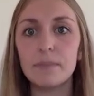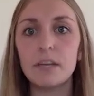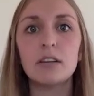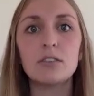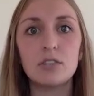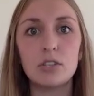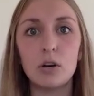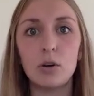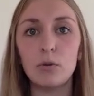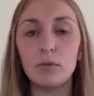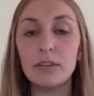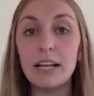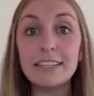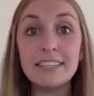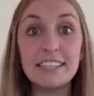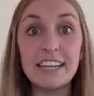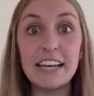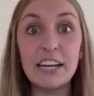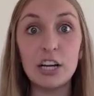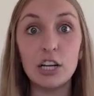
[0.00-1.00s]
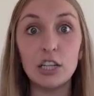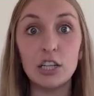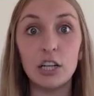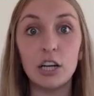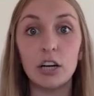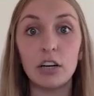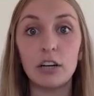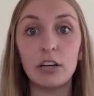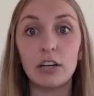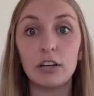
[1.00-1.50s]
So let's take a
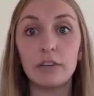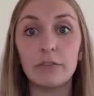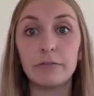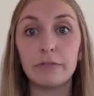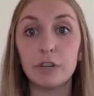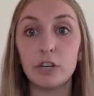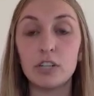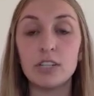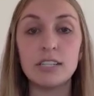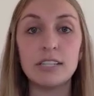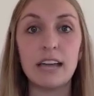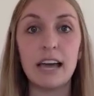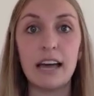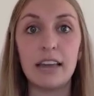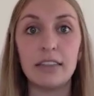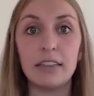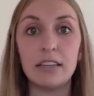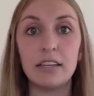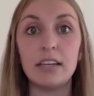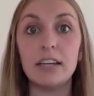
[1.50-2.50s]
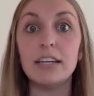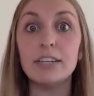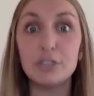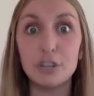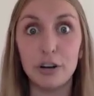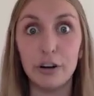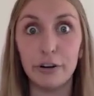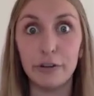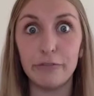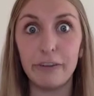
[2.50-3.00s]
look first at the
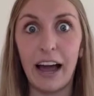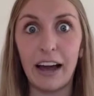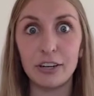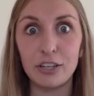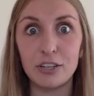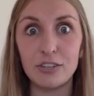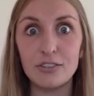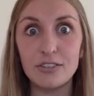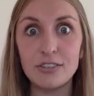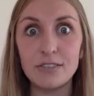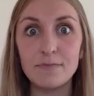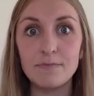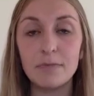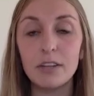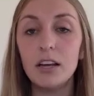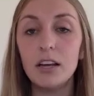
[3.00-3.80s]
internal factors.